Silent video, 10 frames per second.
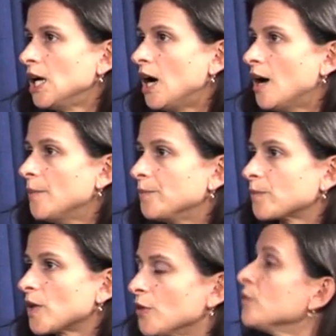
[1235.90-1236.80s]
um,
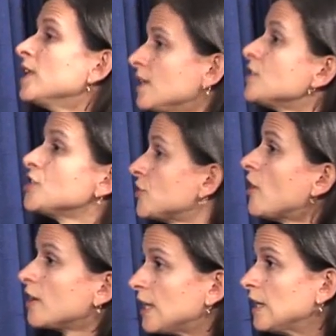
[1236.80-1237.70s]
there really is a
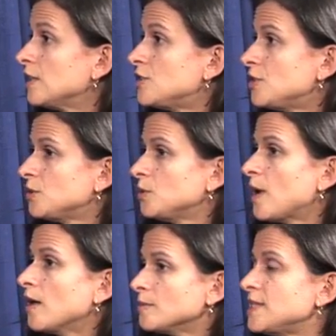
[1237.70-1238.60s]
strong need to
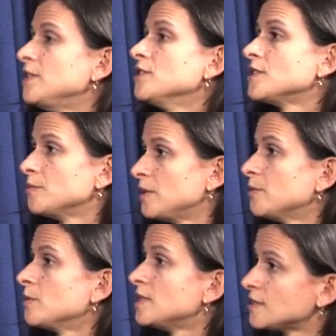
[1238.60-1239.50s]
help seniors and people
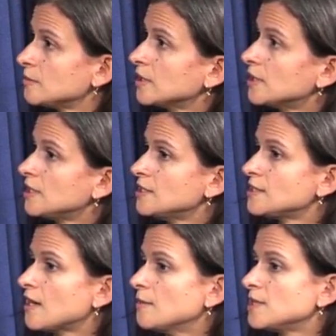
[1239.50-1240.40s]
with disabilities
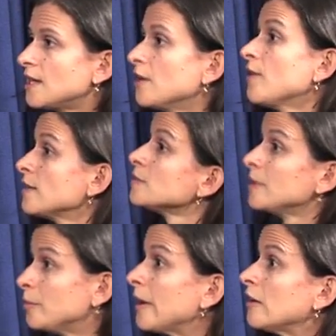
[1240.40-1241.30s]
um, to get around a
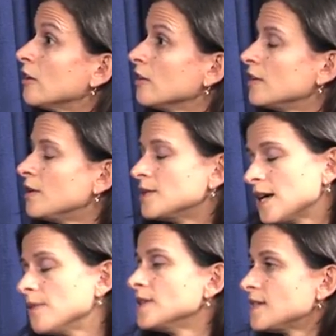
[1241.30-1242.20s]
bit better. You know, a
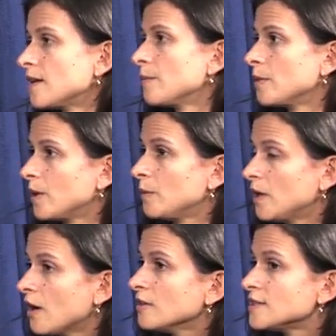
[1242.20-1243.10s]
town that's set up the way we
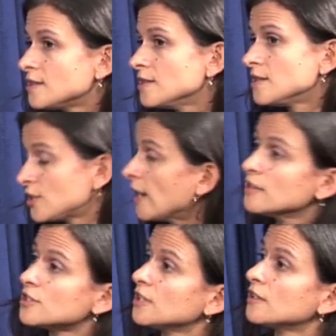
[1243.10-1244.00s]
are is, is
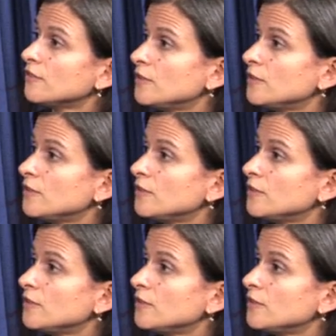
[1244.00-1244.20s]
challenging. If